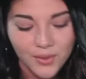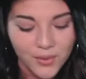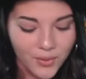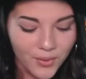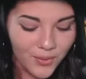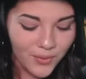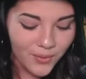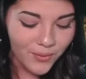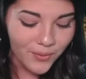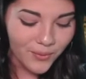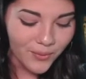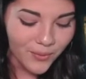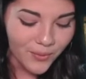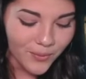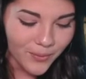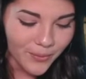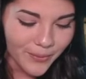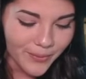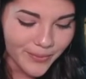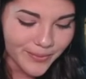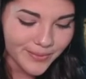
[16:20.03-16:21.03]

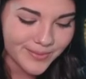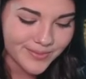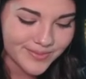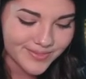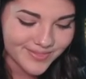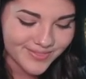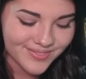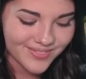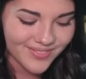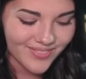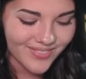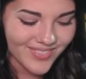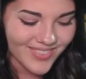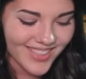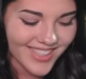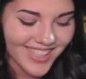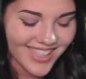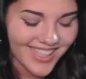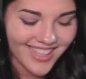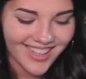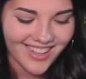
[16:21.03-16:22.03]
Whew.
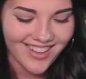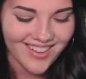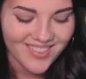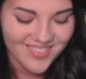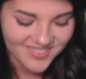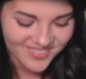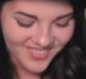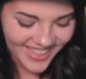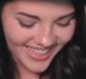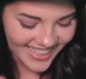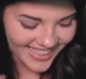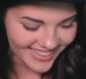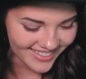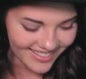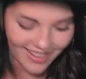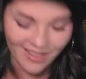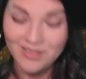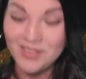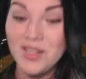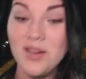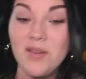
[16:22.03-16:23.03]
Oh man,
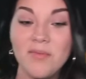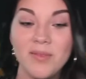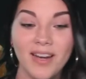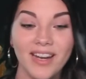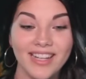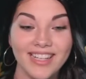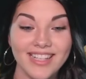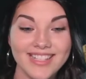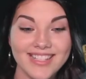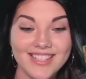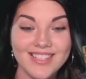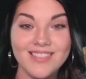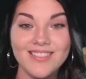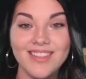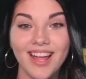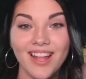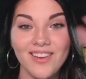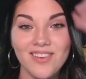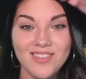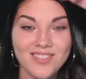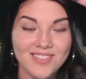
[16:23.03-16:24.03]
I was hoping I'd get to do
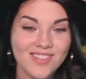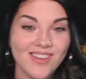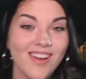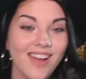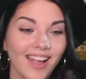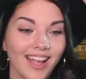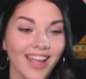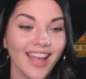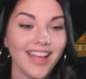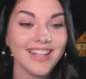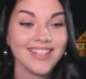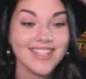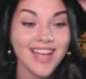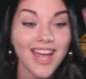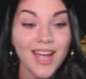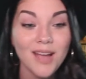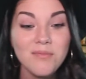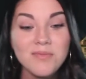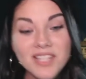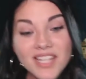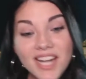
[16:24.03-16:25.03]
that whole song. I
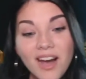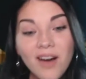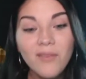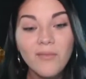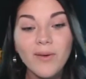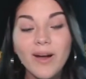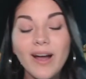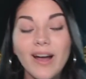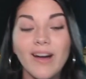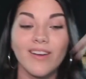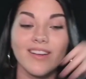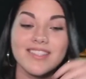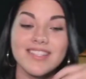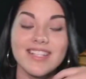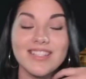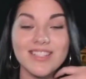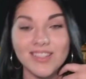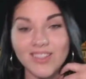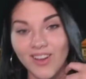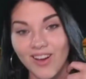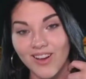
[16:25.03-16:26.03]
timed it out well because
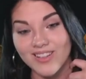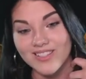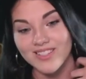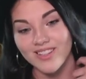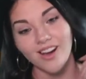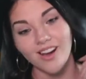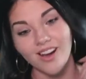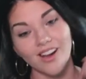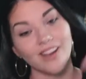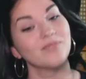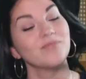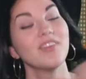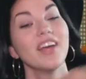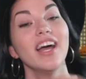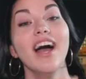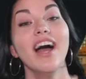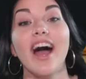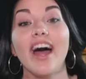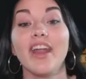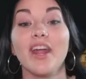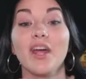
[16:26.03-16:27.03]
that's a long song.
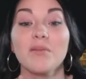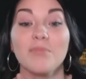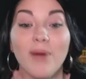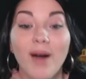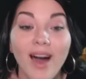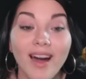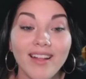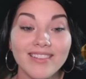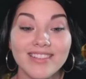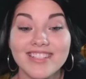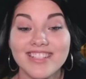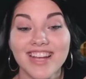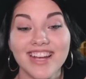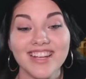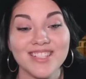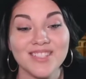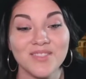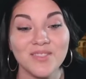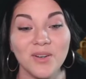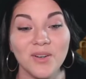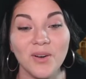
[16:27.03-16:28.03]
And I
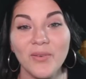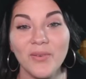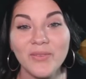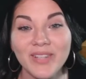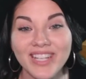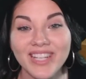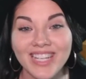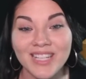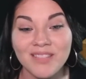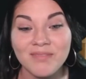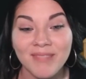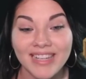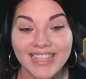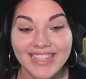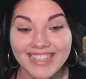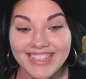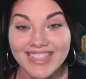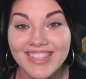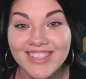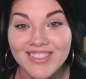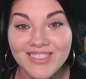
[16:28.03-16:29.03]
apologize for holding in my
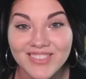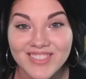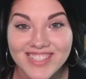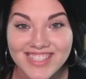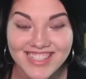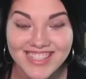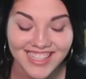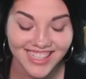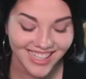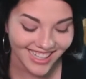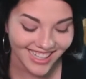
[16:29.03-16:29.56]
giggles.